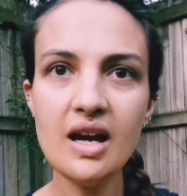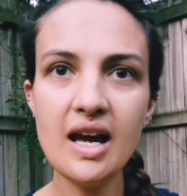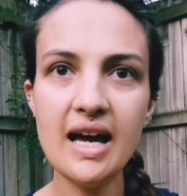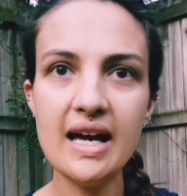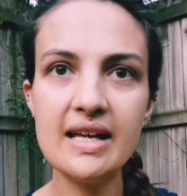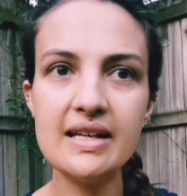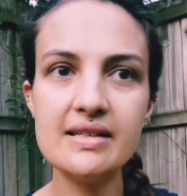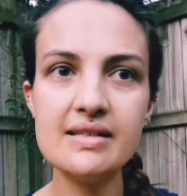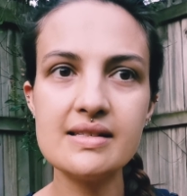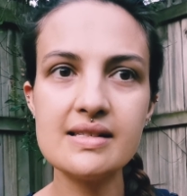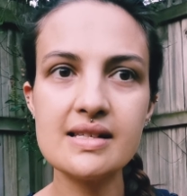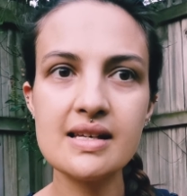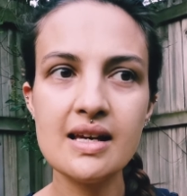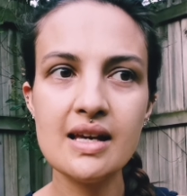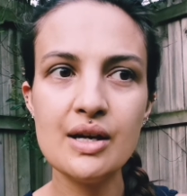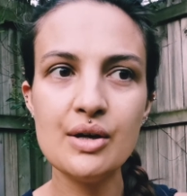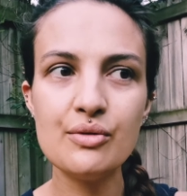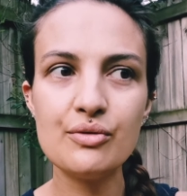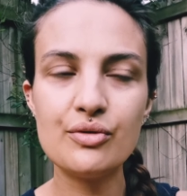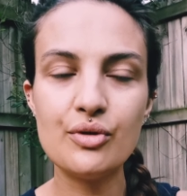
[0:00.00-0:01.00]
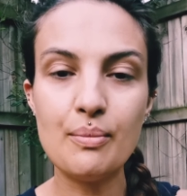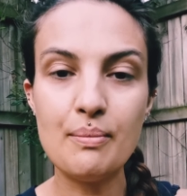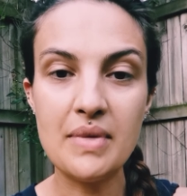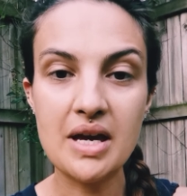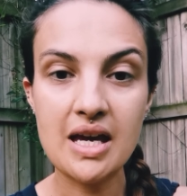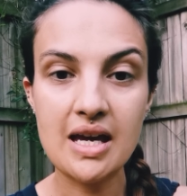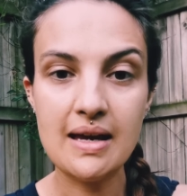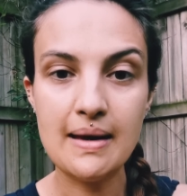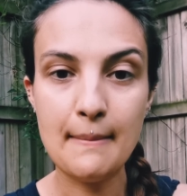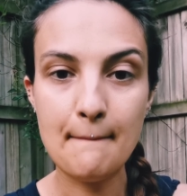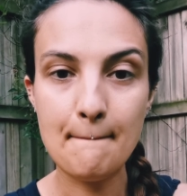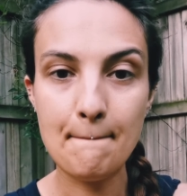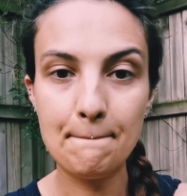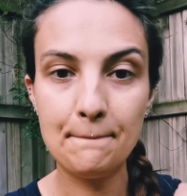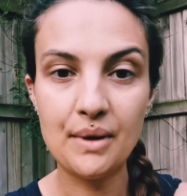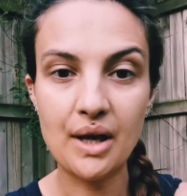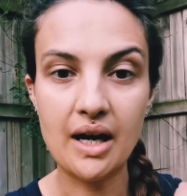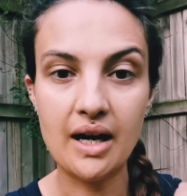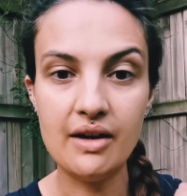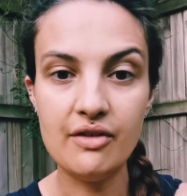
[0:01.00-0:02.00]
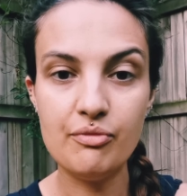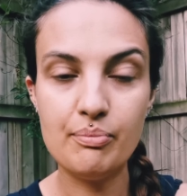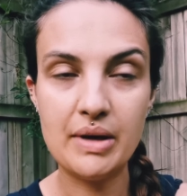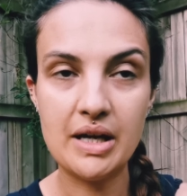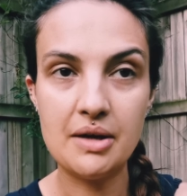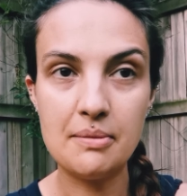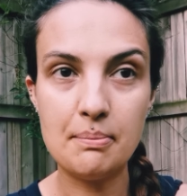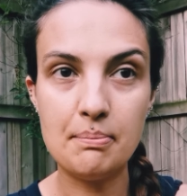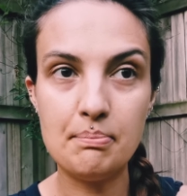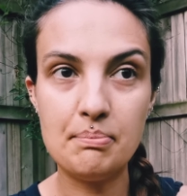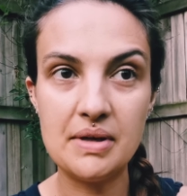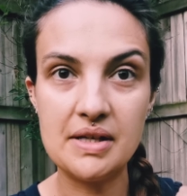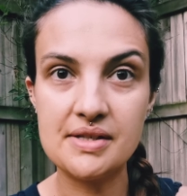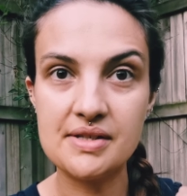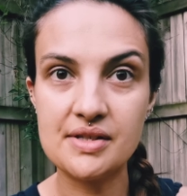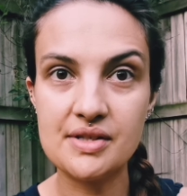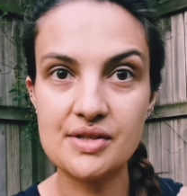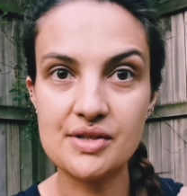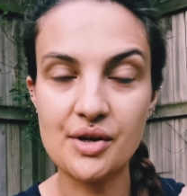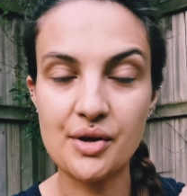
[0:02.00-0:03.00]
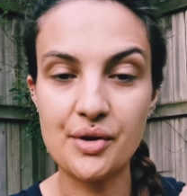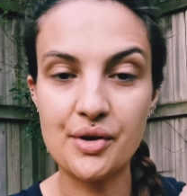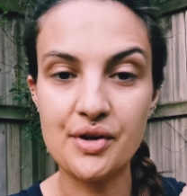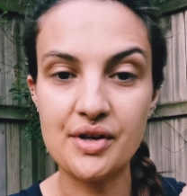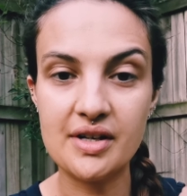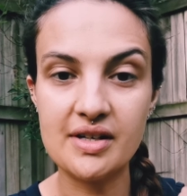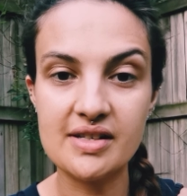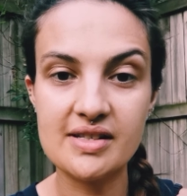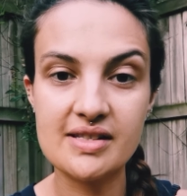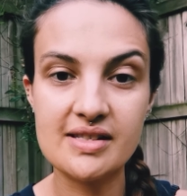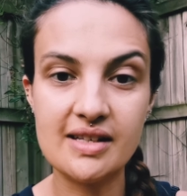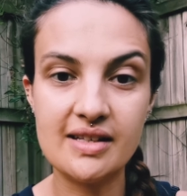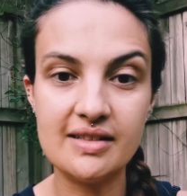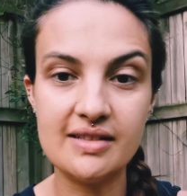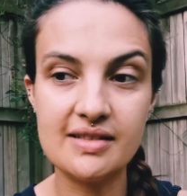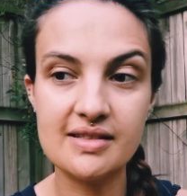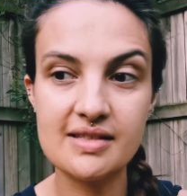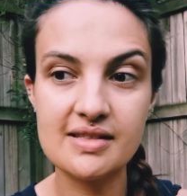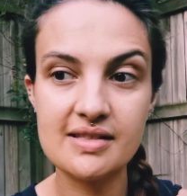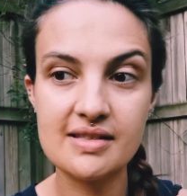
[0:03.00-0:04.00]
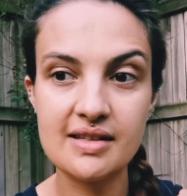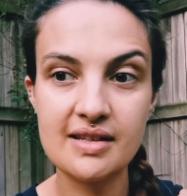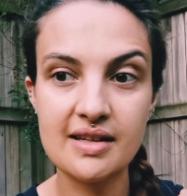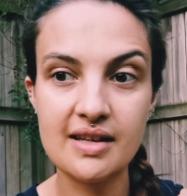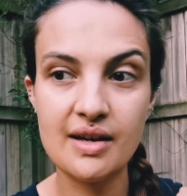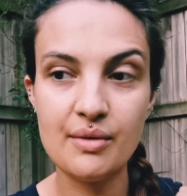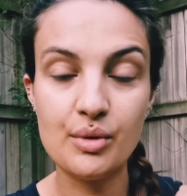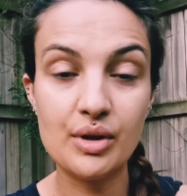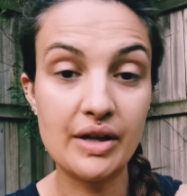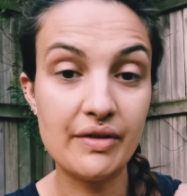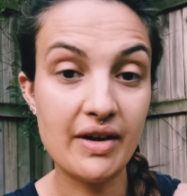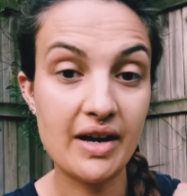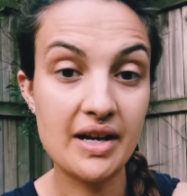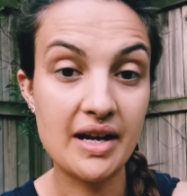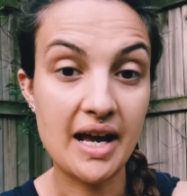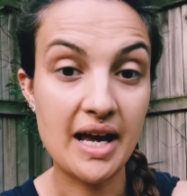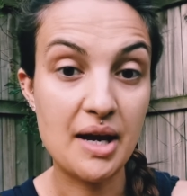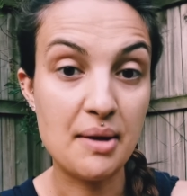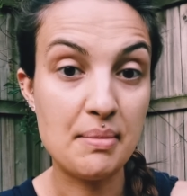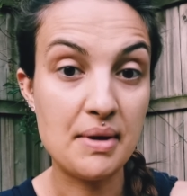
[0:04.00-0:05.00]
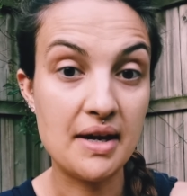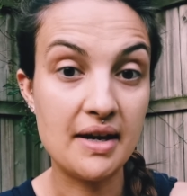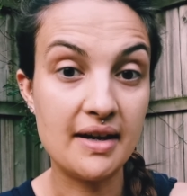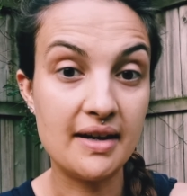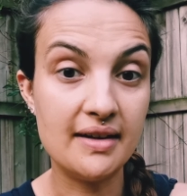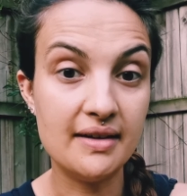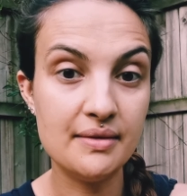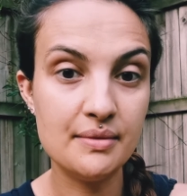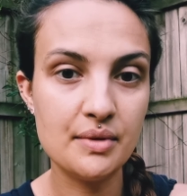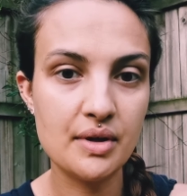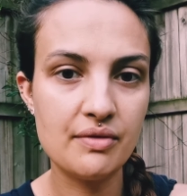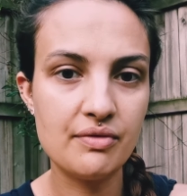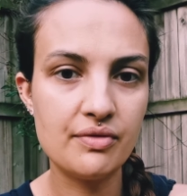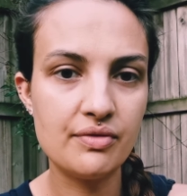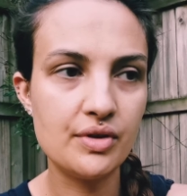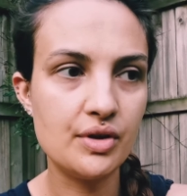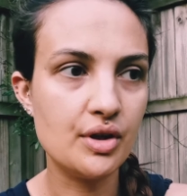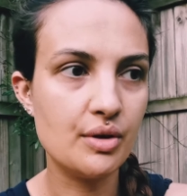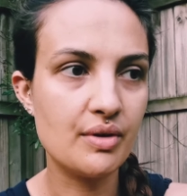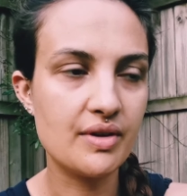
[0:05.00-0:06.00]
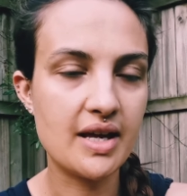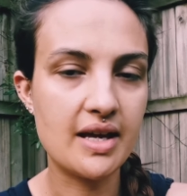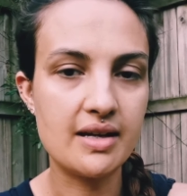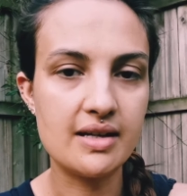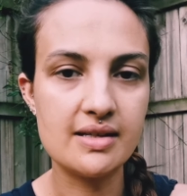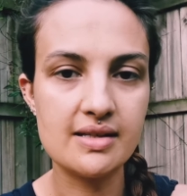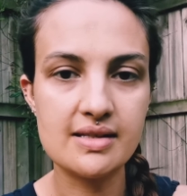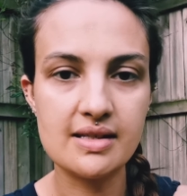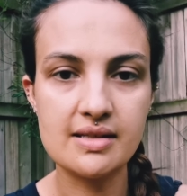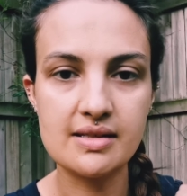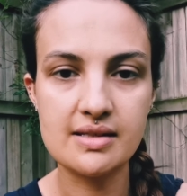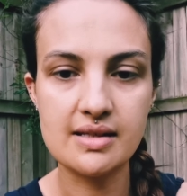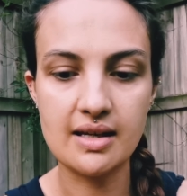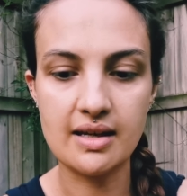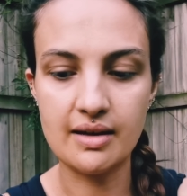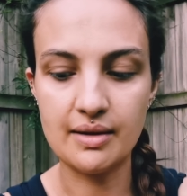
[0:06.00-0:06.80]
And for me, I've been a business owner since, well, I've had an ABN, if you know what that is. It's